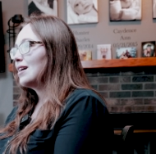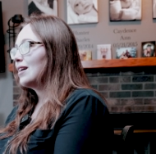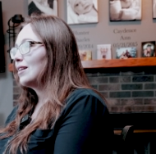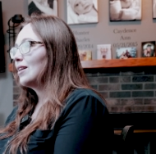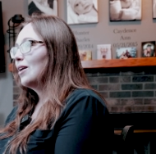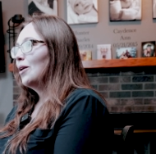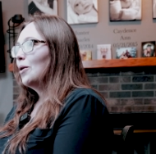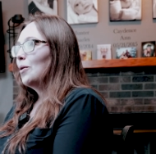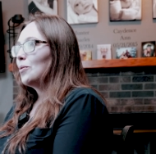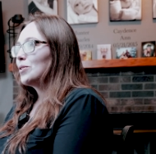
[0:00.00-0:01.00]
and
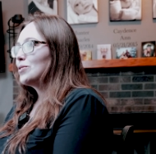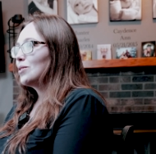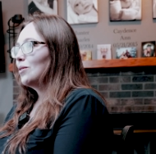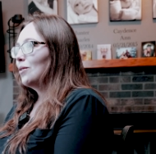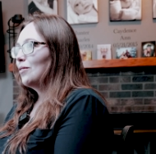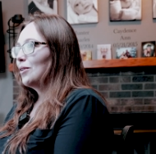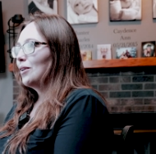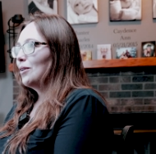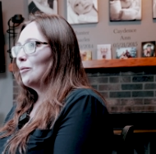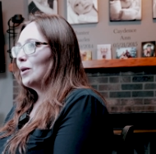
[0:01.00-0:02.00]
we're so
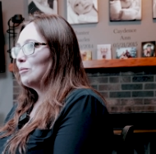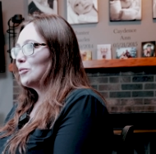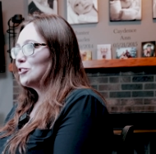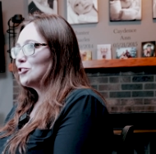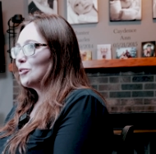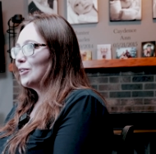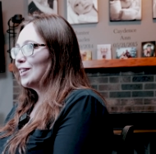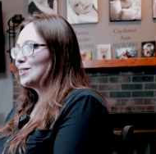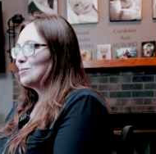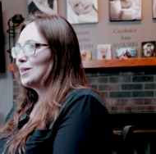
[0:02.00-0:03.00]
overwhelmed with joy
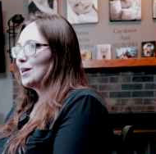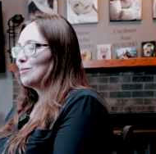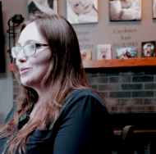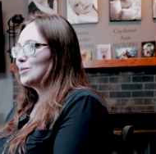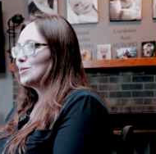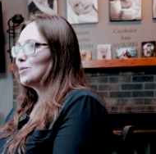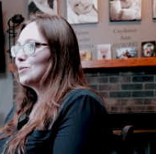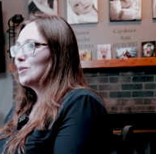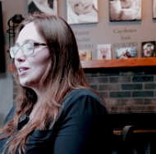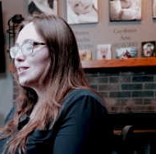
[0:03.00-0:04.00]
to be able
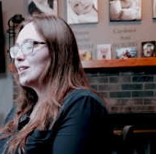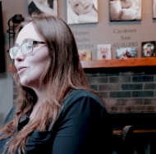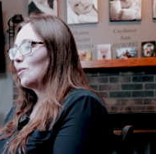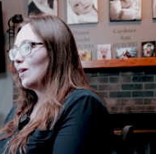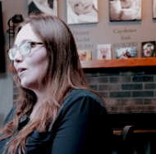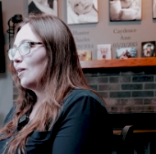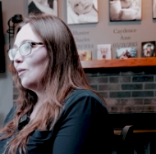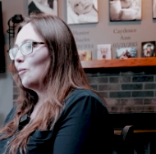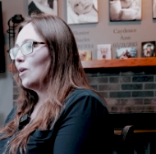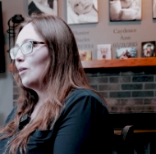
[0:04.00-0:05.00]
to continue their
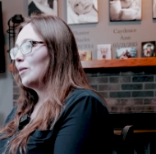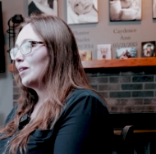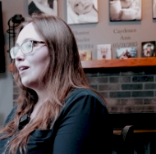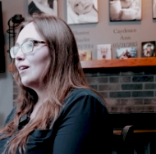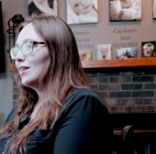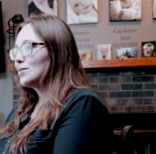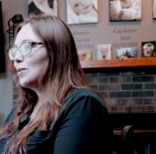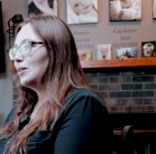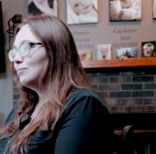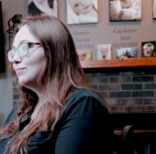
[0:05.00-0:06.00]
walk with God as
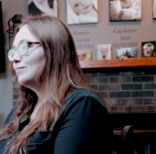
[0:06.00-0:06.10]
well.